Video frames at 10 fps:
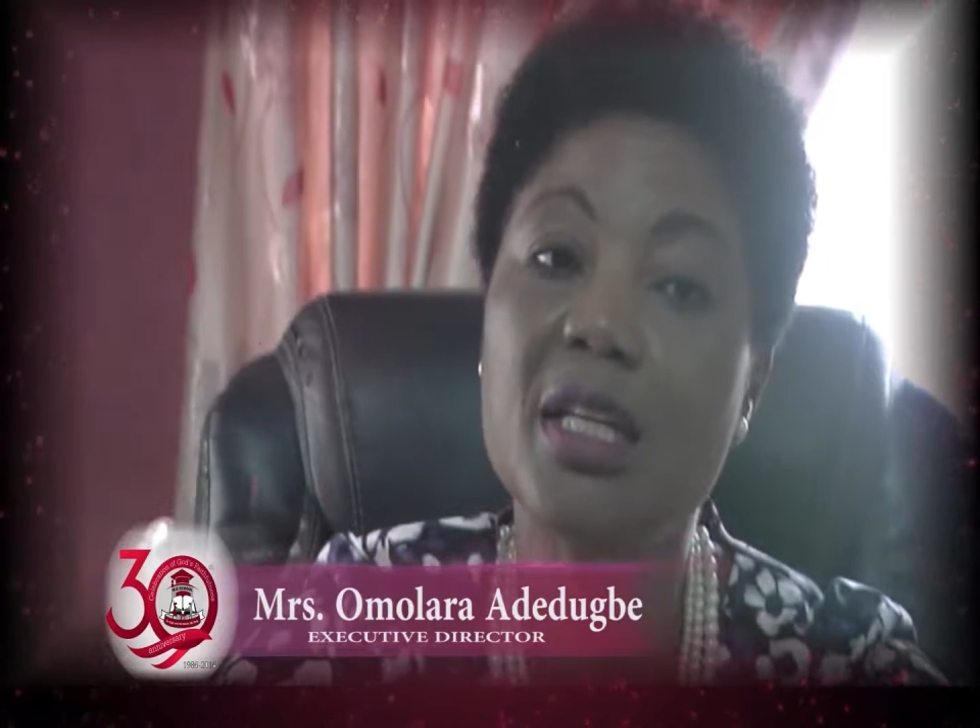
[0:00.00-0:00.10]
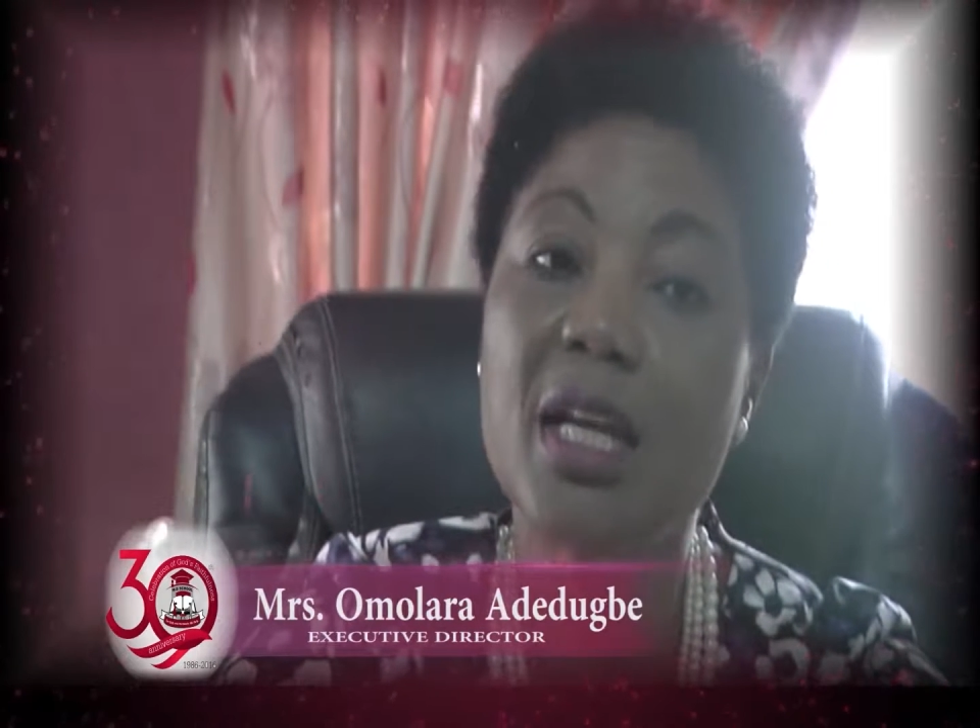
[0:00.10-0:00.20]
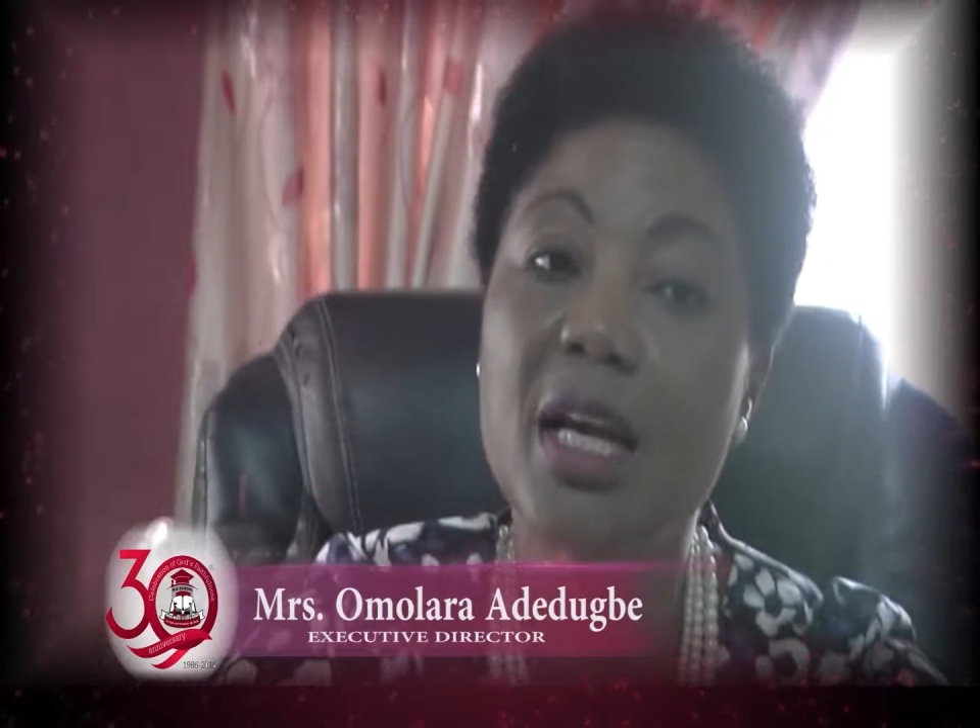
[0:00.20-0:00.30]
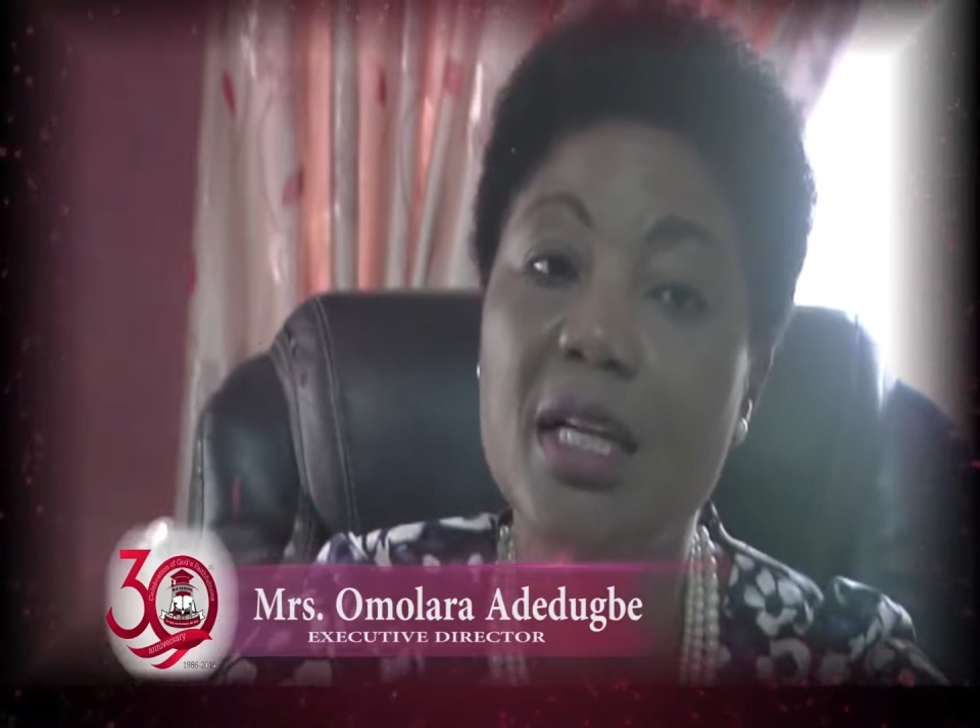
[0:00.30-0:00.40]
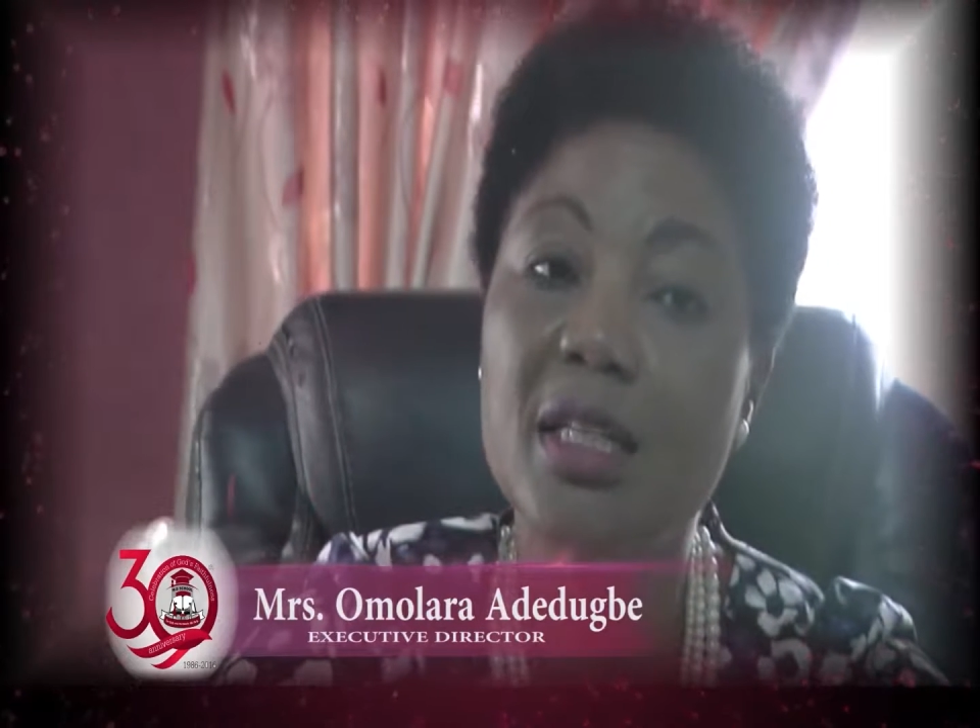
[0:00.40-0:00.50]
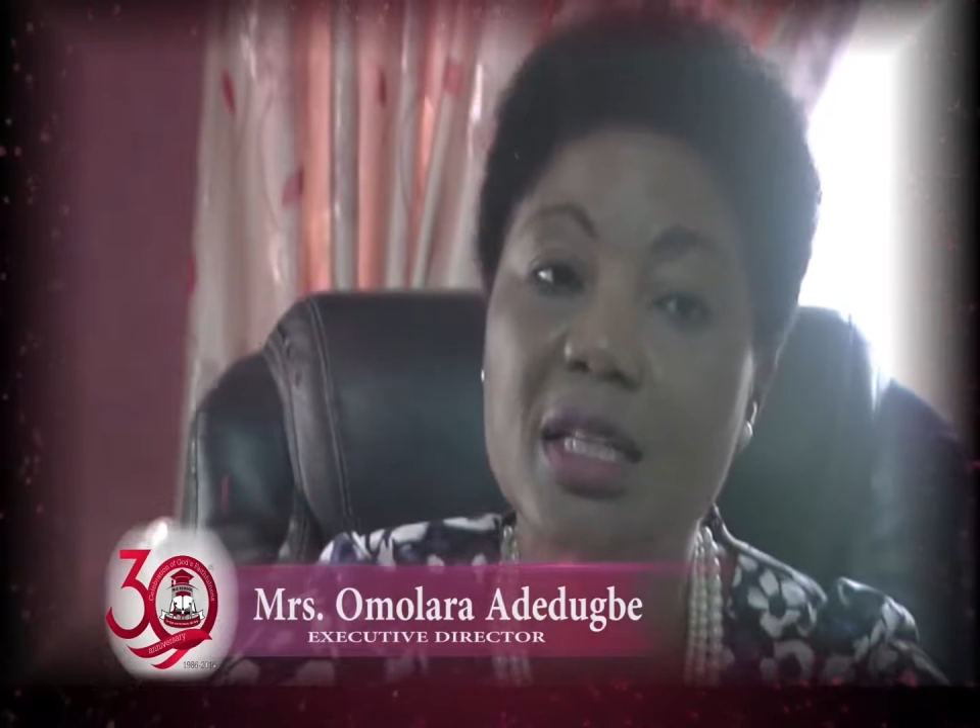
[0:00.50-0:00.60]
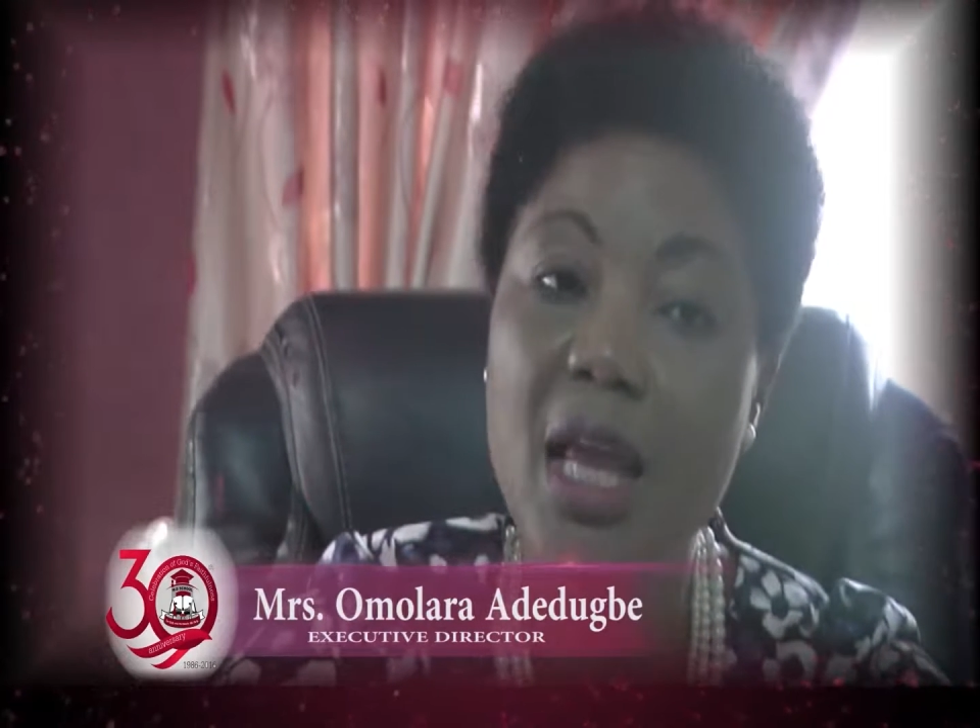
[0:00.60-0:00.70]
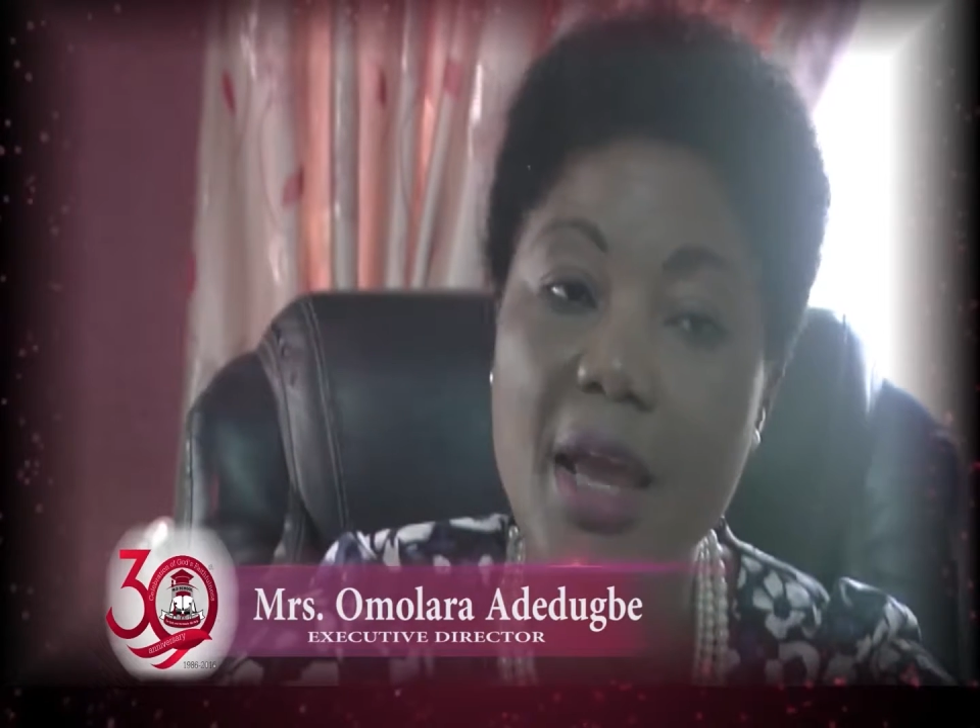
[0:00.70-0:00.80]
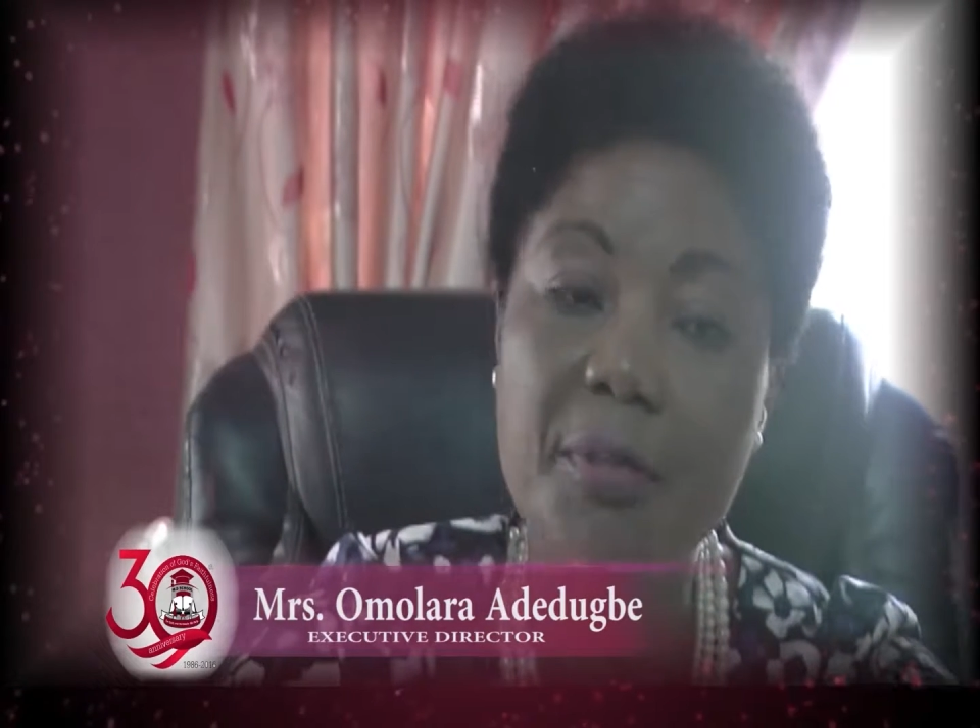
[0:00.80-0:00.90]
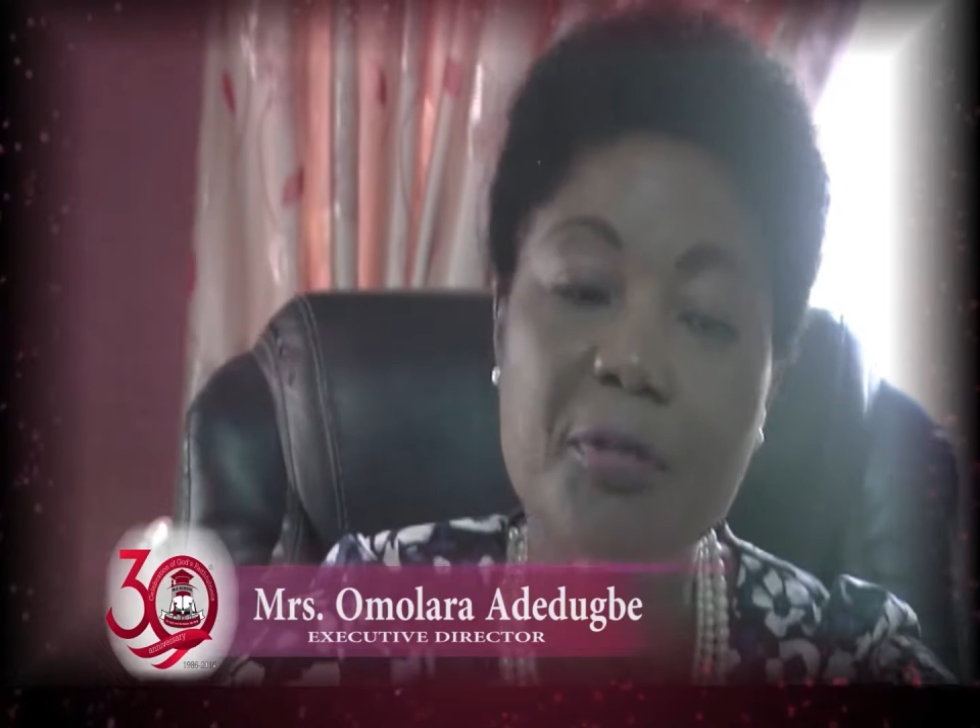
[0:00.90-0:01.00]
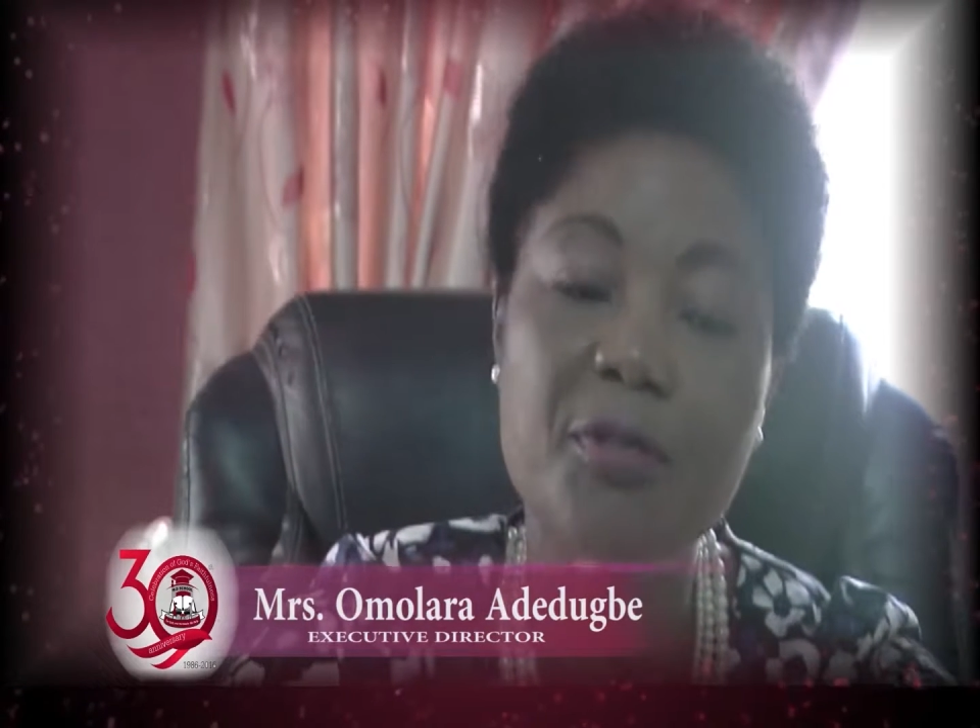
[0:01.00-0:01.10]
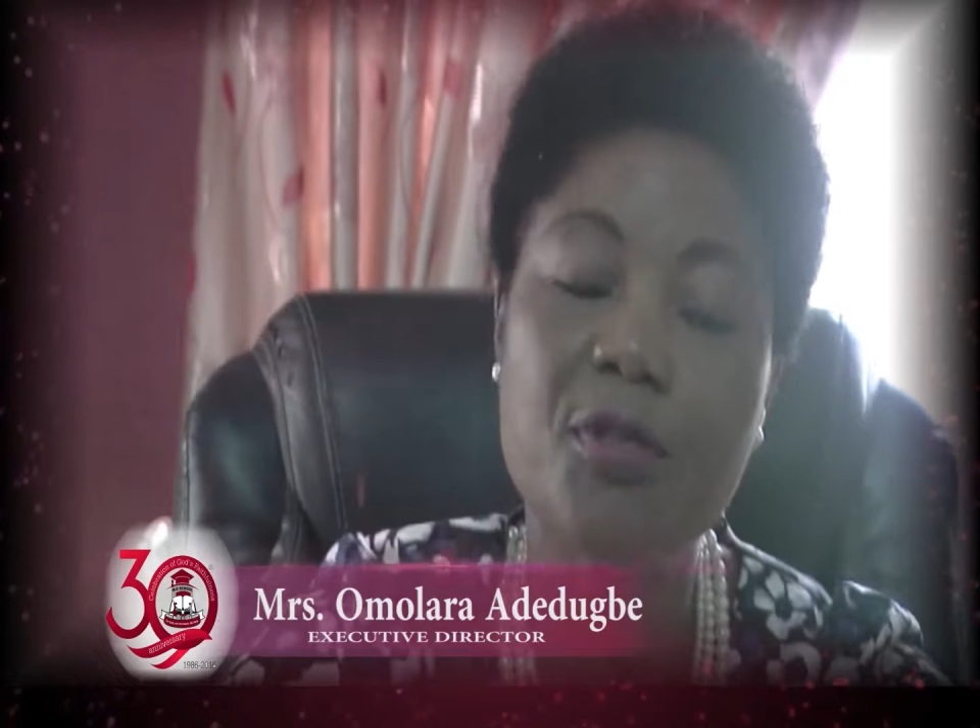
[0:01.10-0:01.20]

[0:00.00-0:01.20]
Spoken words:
and M